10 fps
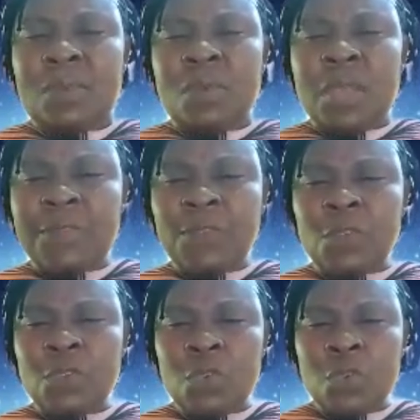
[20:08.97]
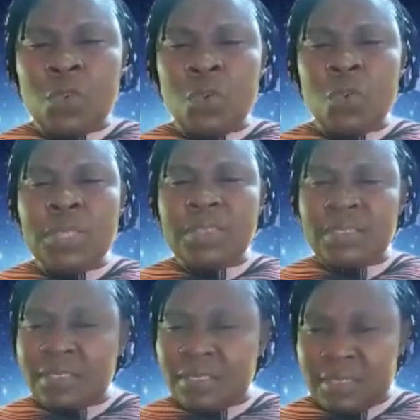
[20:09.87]
we have to do with the
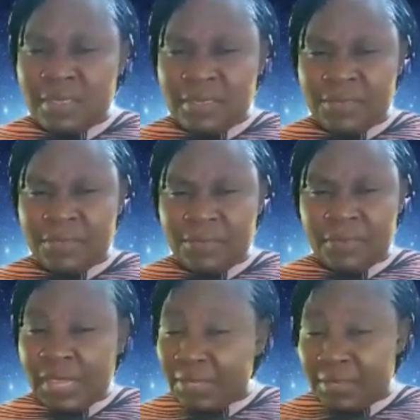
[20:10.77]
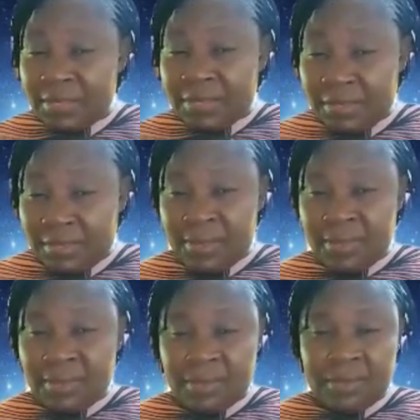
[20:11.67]
citizens. And
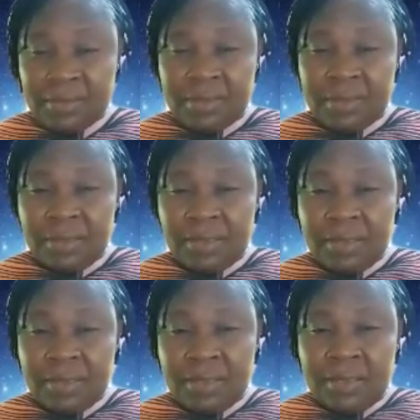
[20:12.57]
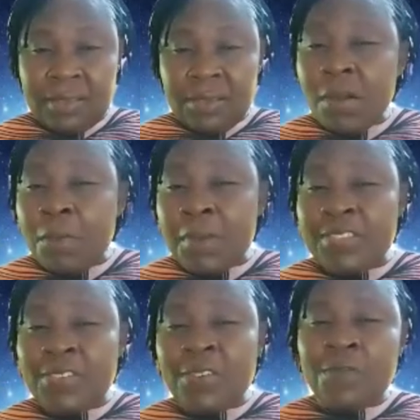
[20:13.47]
citizens
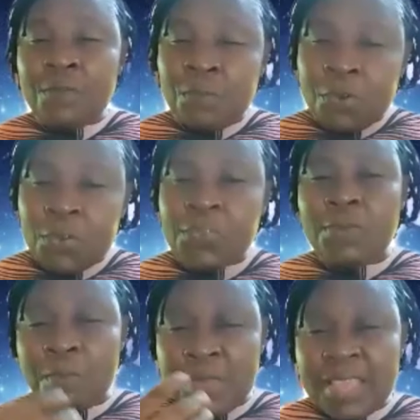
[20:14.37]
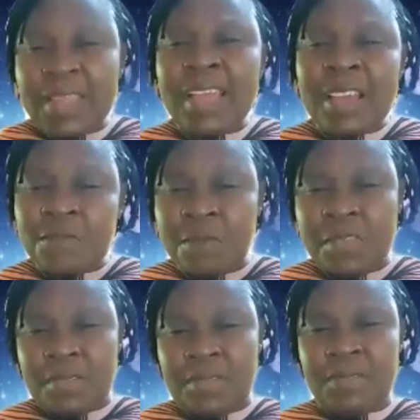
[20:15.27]
comprise of both male and
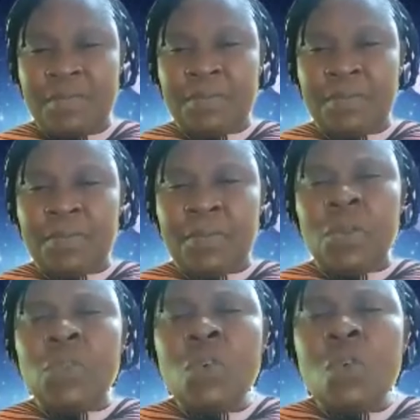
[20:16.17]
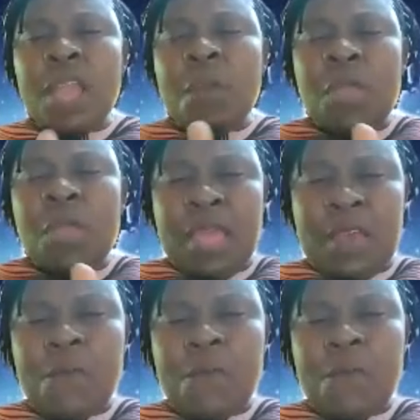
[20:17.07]
female. So where we have